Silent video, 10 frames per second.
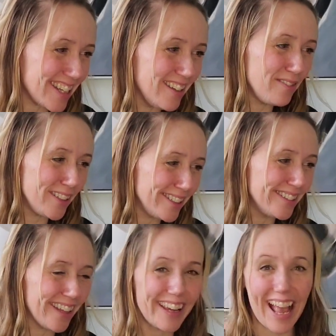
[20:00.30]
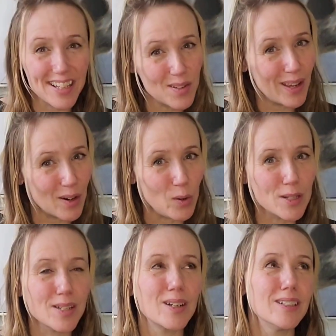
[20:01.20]
even like as you get
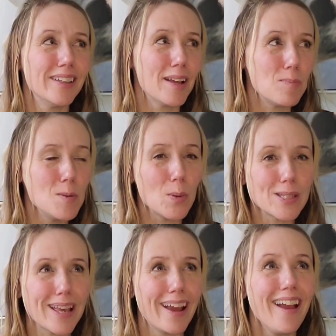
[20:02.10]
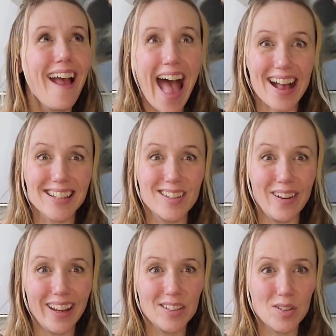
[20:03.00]
older, and like people say, as you
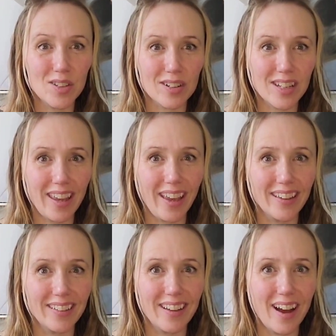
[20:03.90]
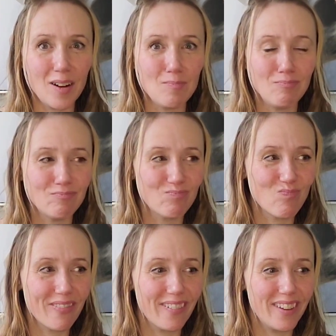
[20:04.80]
age, you start to get,
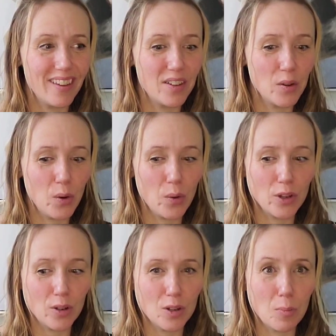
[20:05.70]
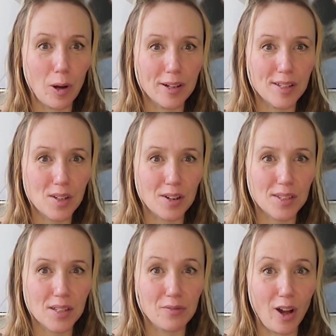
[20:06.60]
you know, your body
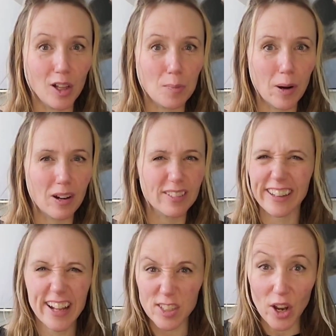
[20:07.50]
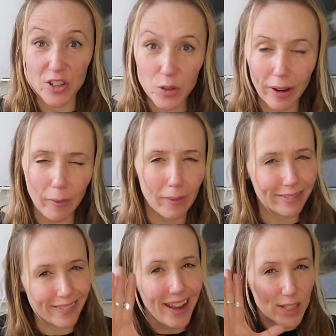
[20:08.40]
starts to fall apart. That's not true.
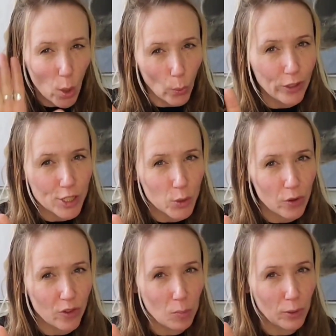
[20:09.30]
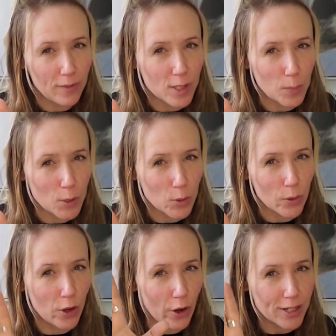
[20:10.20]
It's only true if you believe it to be true
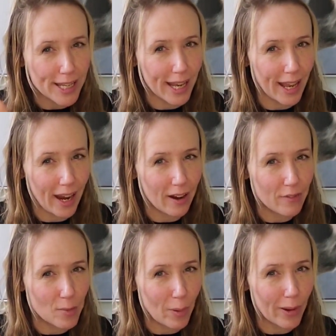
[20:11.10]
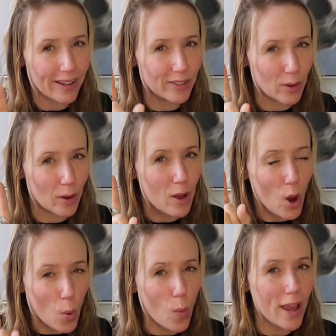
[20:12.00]
and you're not taking care of your body in the
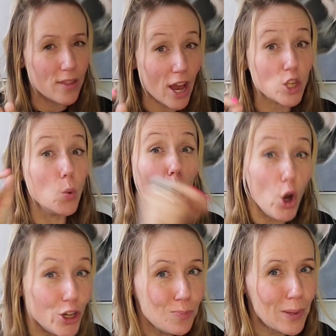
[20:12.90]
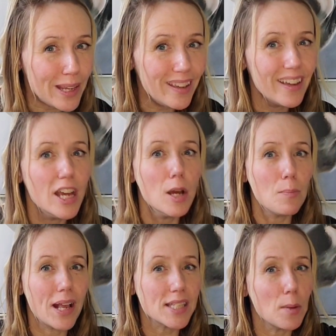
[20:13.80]
way that you could be,
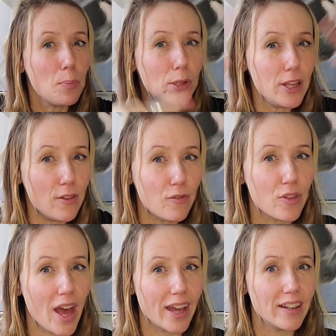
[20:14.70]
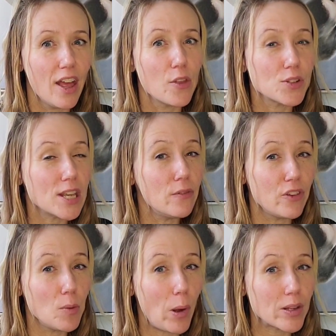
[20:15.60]
because I believe that there's
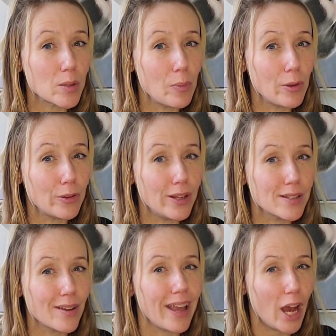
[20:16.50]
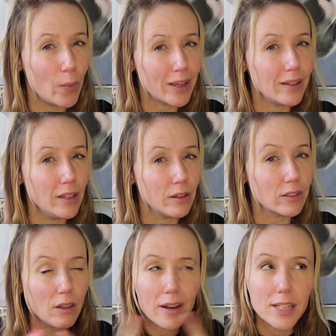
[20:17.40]
infinite possibilities on how we can heal. And
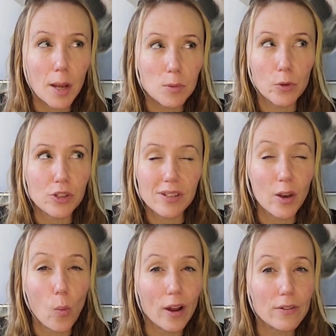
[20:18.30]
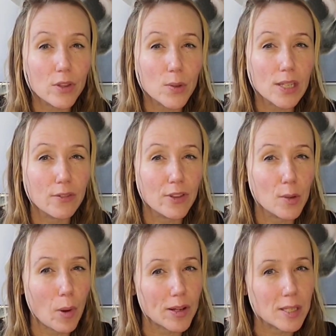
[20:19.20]
a lot of times we're just not aware of those
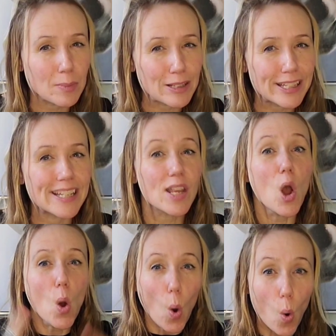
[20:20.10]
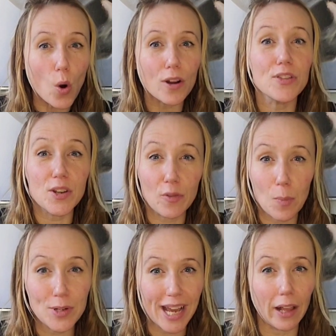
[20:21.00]
infinite possibilities or the different
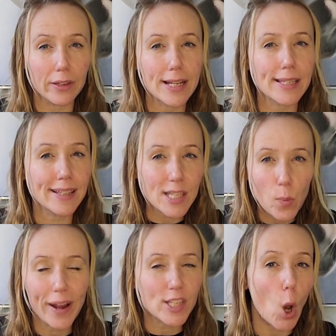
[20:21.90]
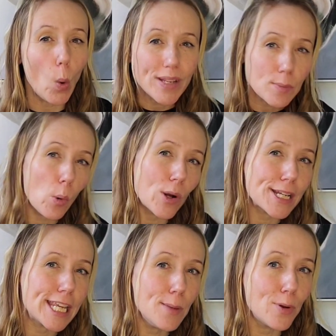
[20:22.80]
modalities. And that's why it's always important
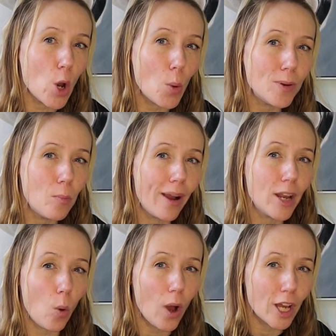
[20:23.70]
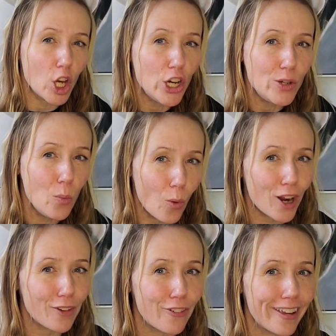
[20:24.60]
to keep an open mind out what could
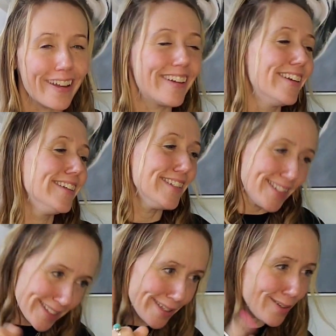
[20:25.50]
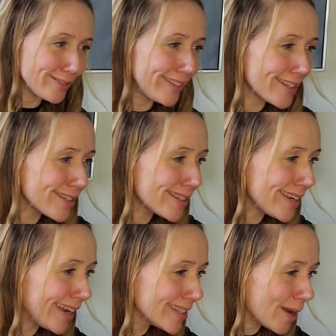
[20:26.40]
work for you. So that's just a
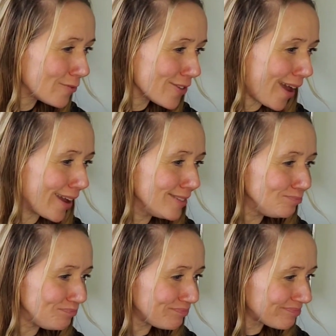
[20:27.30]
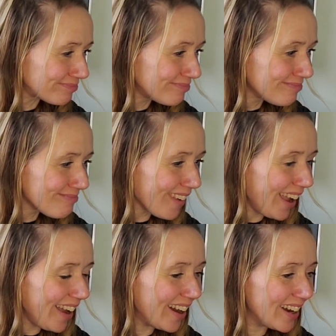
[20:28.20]
heads up for that.
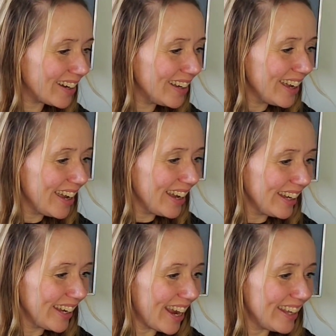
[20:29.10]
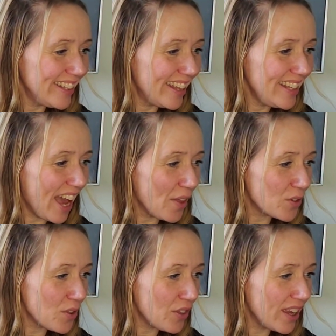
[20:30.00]
And then the
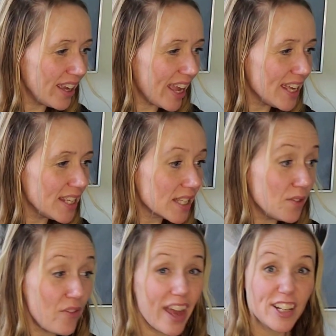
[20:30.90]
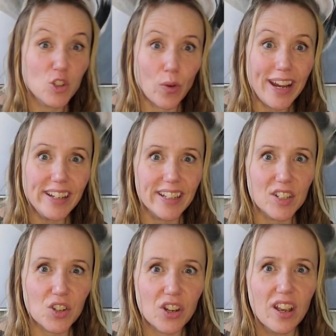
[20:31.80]
other thing is lymphatic
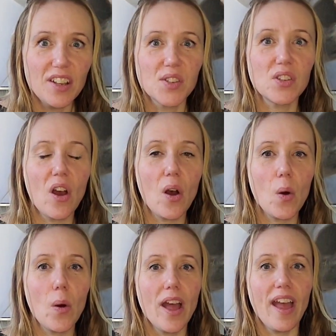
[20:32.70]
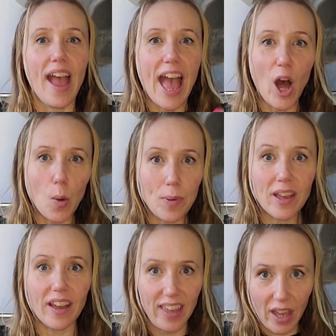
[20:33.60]
drainage. So
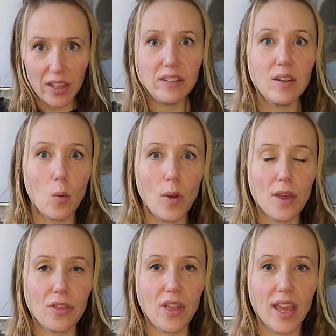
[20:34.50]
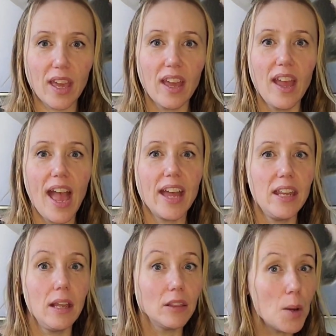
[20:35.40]
helping again with like
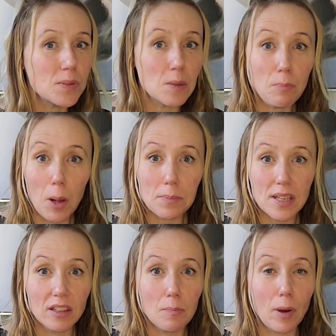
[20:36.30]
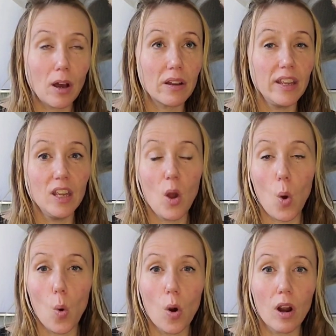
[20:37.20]
any lumps and bumps on the body,
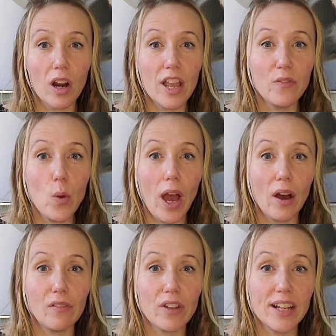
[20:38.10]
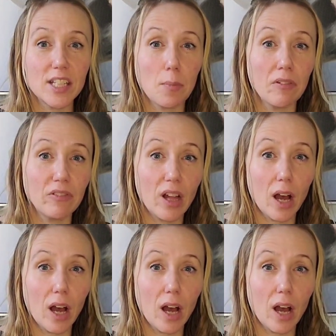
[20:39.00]
or if you have any type of